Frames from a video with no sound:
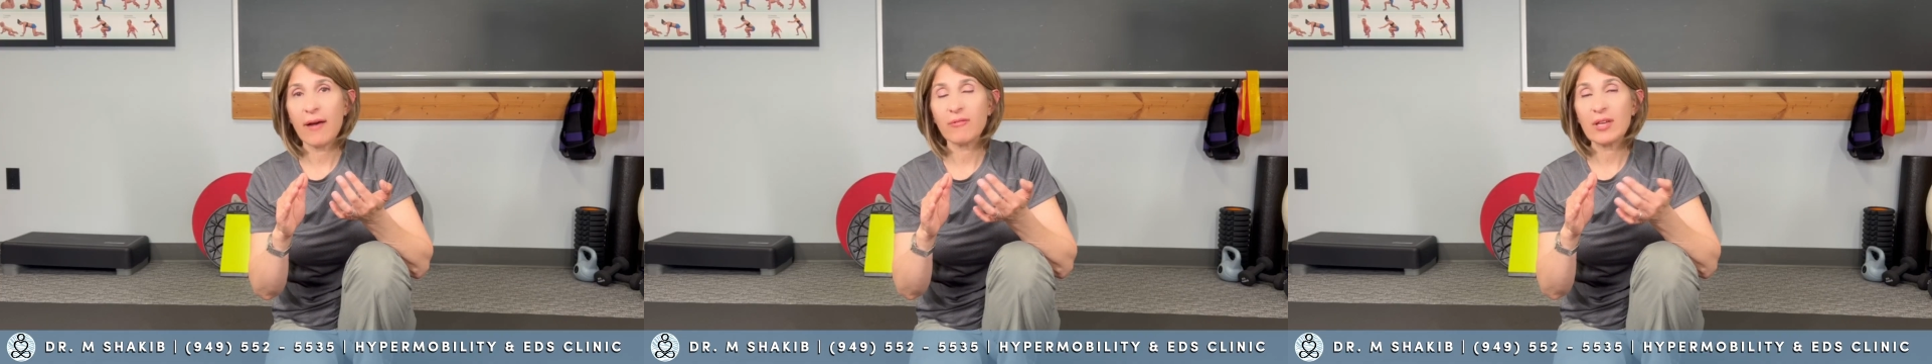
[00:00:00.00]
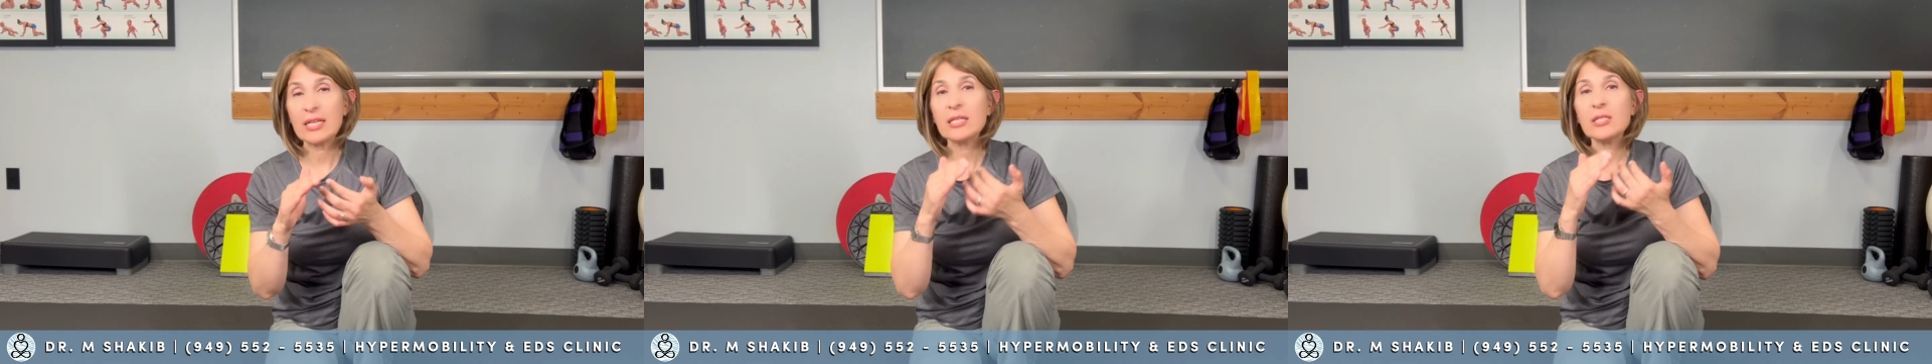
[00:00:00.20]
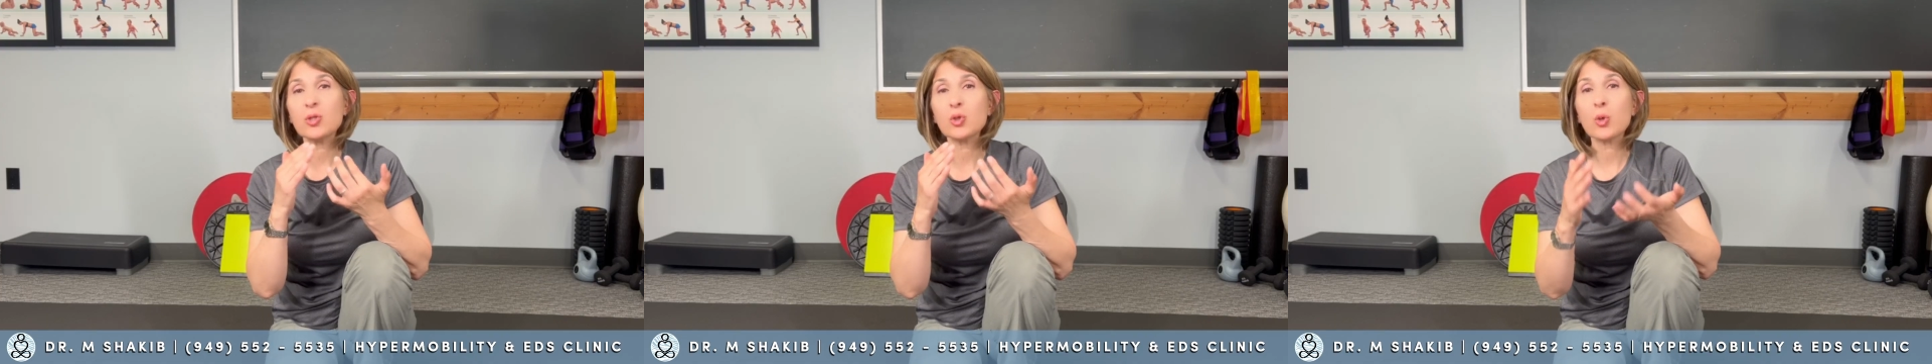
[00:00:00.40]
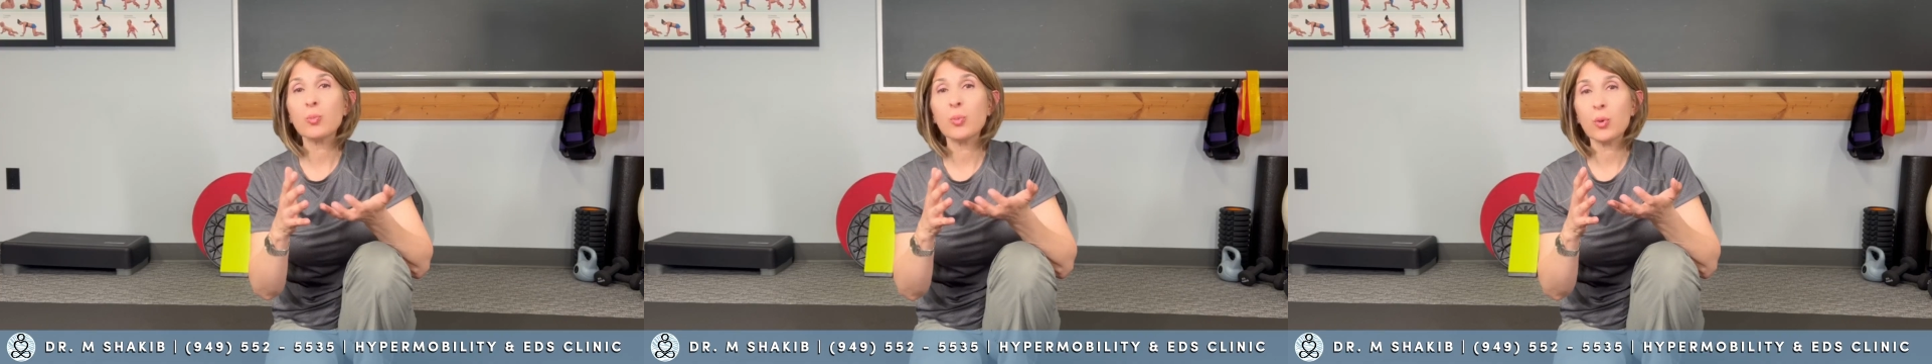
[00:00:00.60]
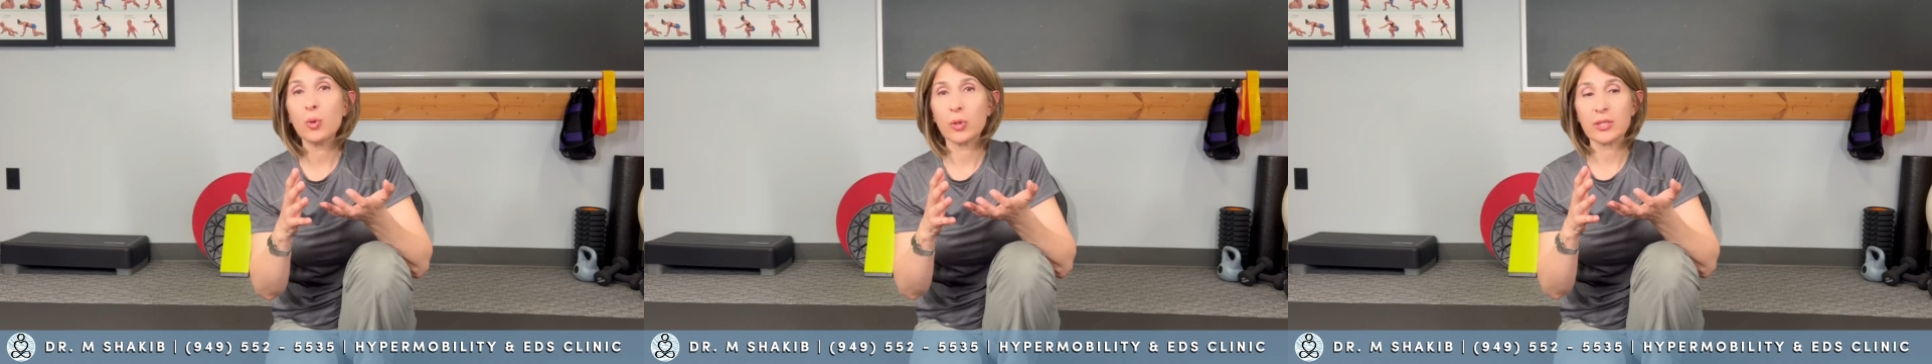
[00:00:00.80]
any
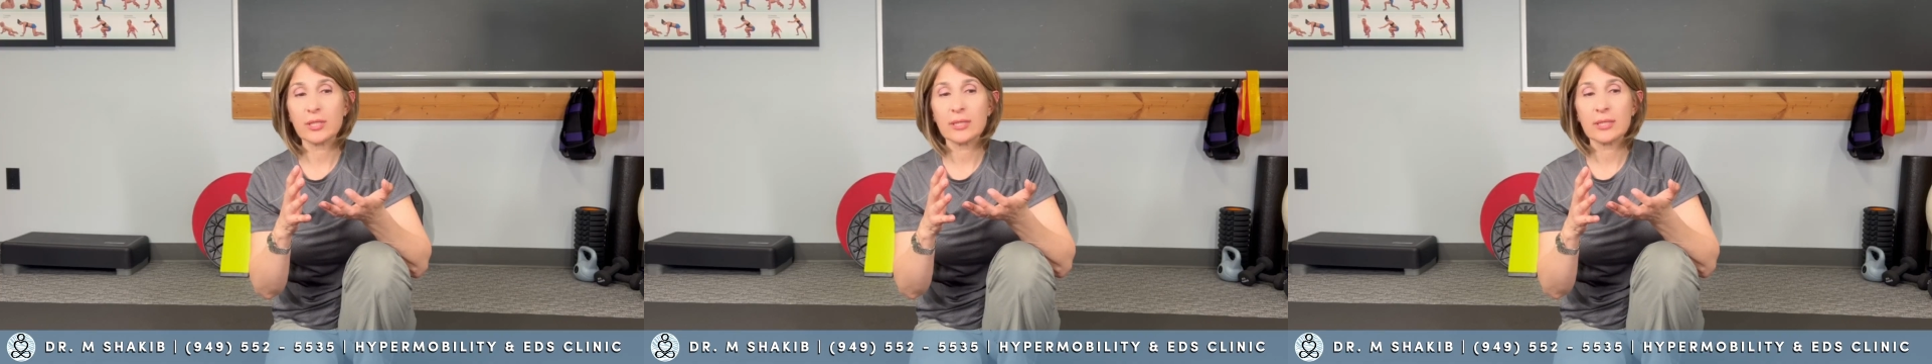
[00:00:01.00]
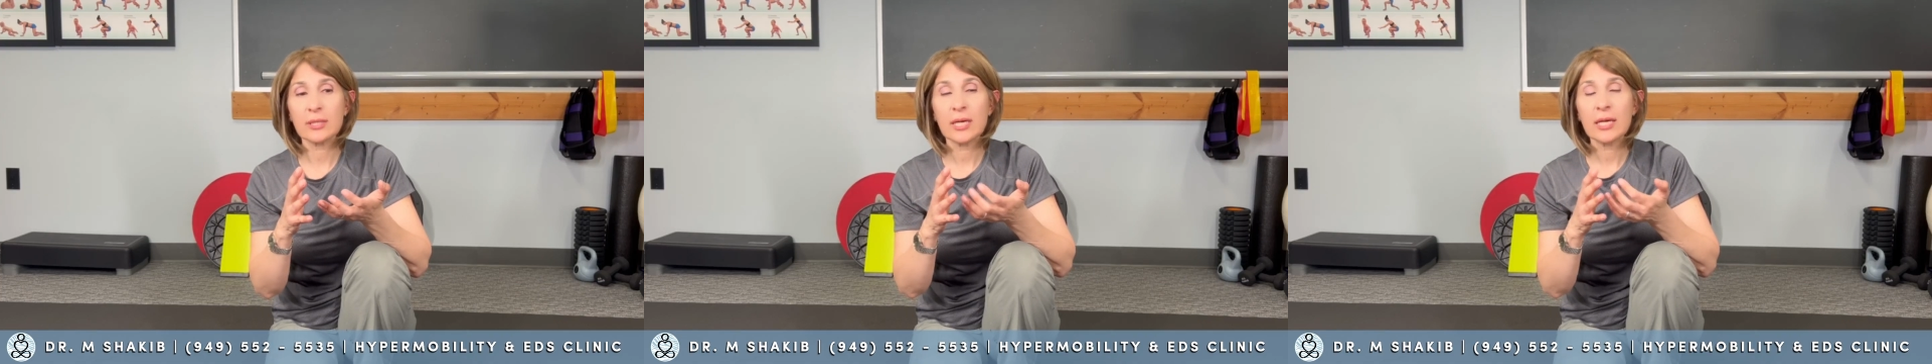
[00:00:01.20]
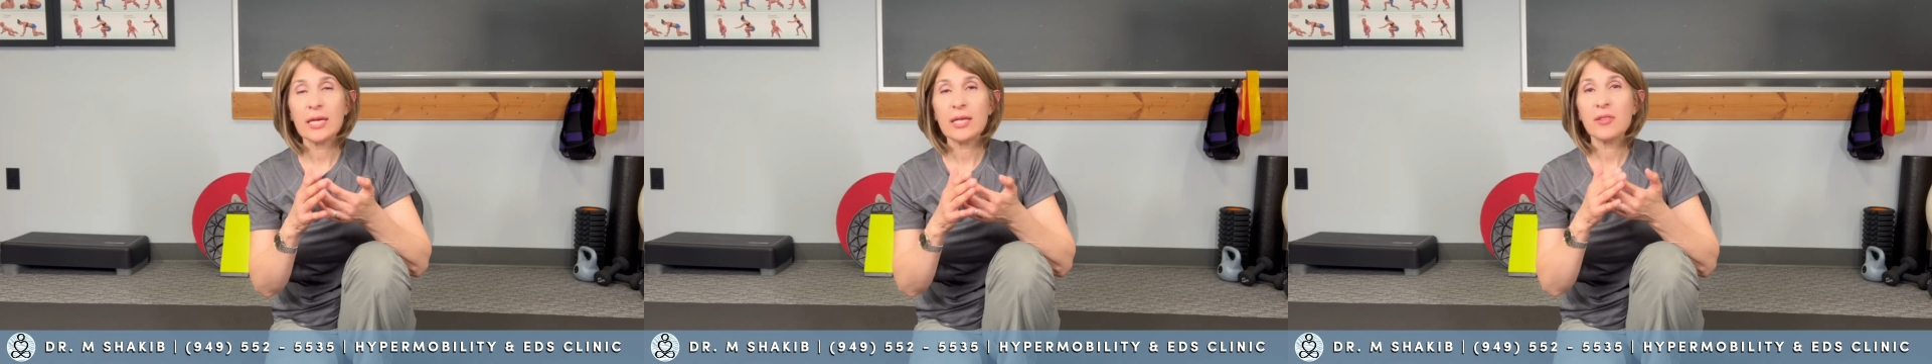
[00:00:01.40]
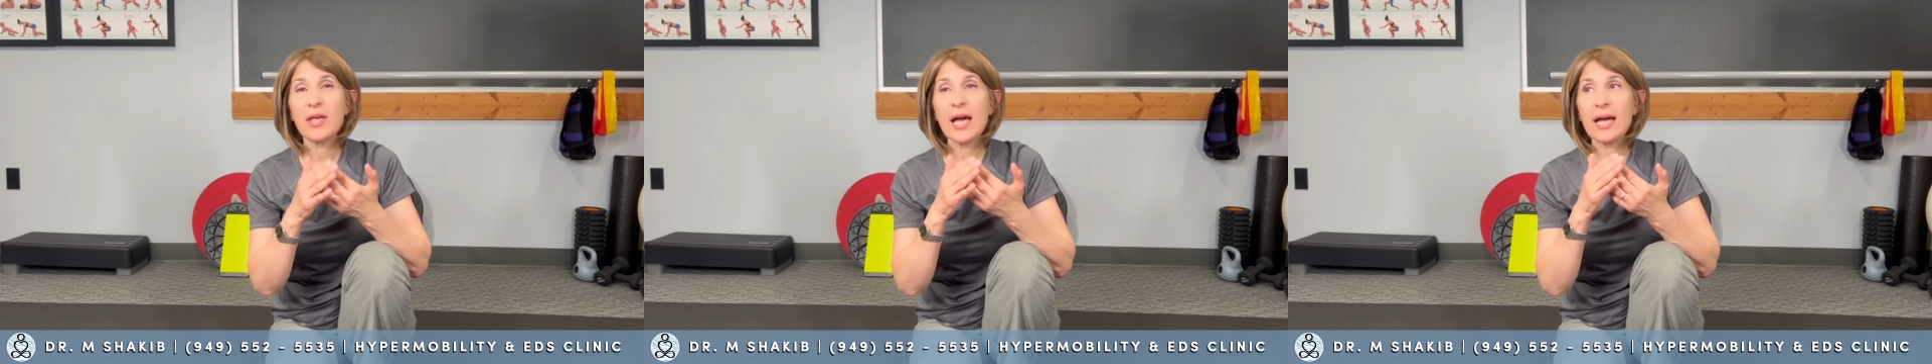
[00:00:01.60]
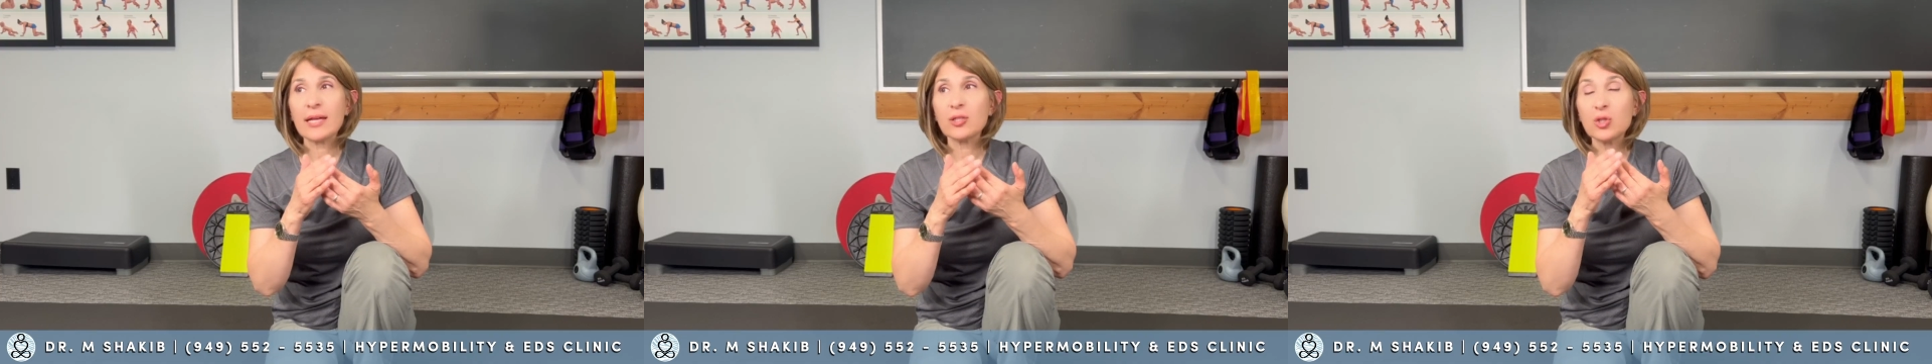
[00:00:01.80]
supports
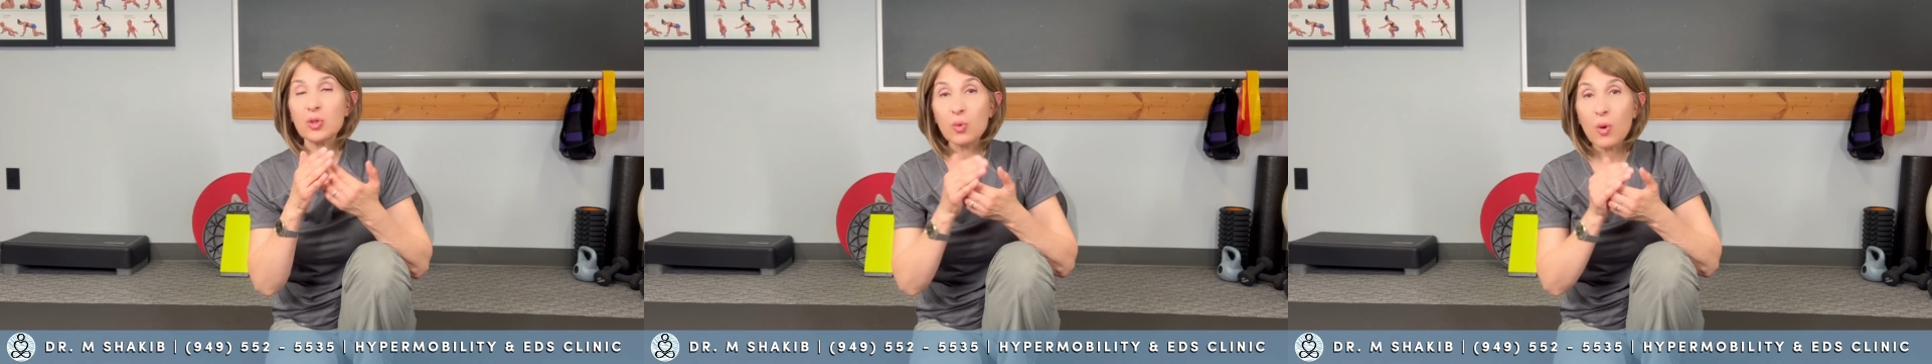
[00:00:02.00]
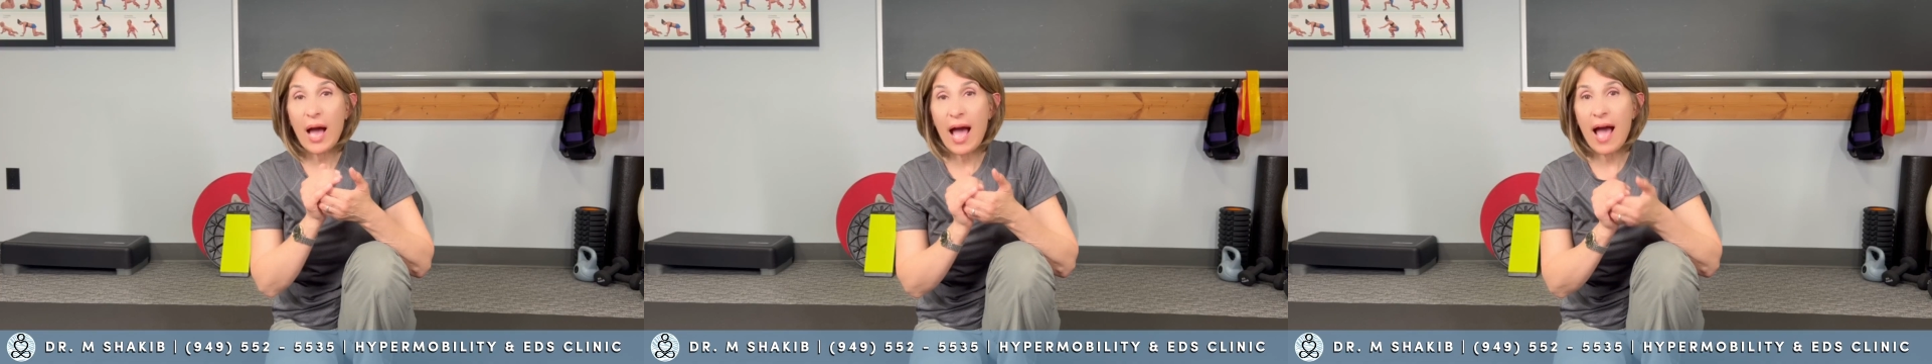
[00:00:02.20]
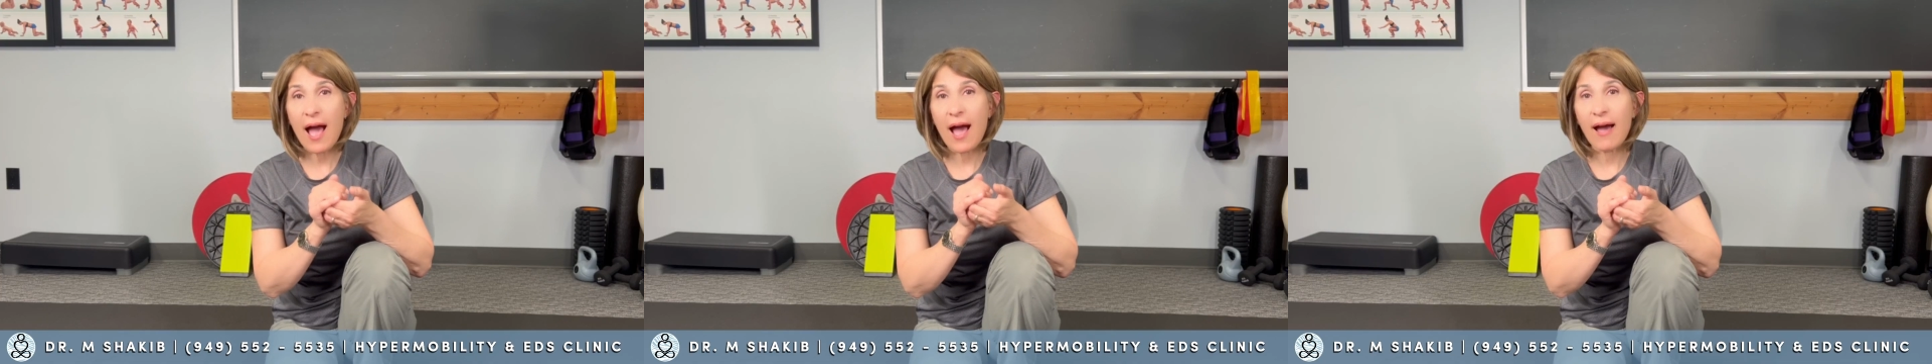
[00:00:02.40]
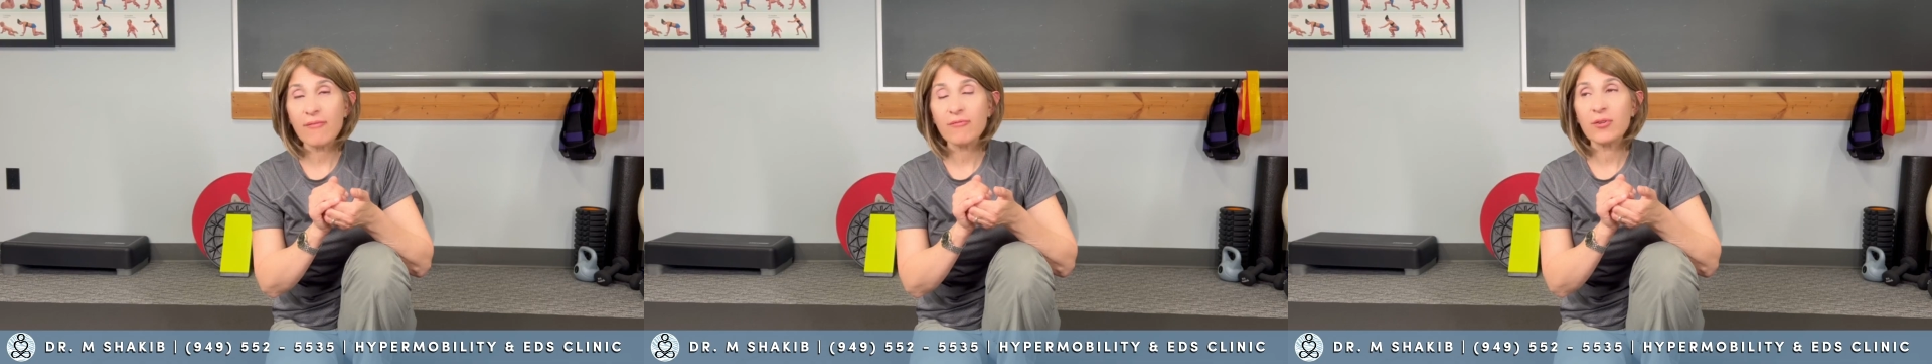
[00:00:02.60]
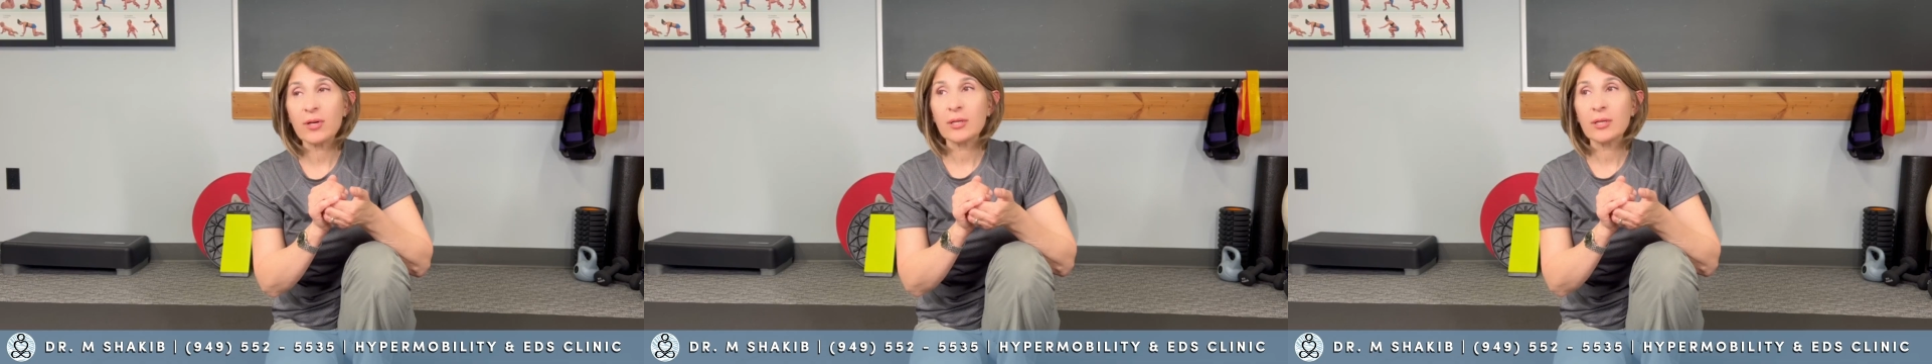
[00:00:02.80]
that you have